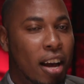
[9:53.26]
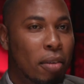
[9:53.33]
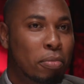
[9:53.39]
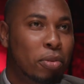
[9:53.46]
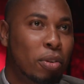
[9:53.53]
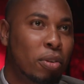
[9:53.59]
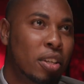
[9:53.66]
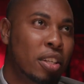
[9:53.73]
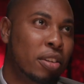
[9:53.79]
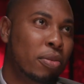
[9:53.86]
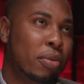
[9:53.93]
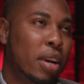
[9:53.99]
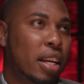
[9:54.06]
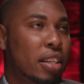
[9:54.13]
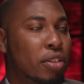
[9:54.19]
Absolutely
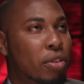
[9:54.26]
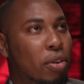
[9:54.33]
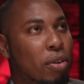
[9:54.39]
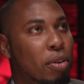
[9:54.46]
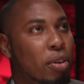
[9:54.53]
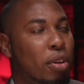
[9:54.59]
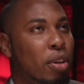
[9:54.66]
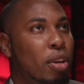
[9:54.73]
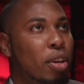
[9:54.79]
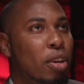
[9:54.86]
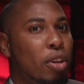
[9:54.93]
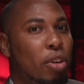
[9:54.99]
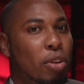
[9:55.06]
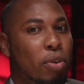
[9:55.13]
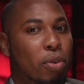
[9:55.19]
right. So,
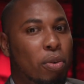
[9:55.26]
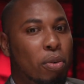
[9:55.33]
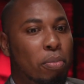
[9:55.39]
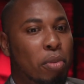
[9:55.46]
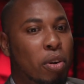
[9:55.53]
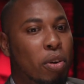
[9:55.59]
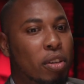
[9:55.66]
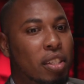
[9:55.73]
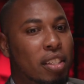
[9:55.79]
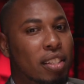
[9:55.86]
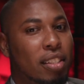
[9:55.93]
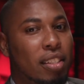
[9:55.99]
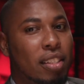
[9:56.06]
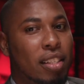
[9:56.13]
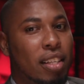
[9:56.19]
you
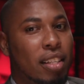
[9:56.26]
because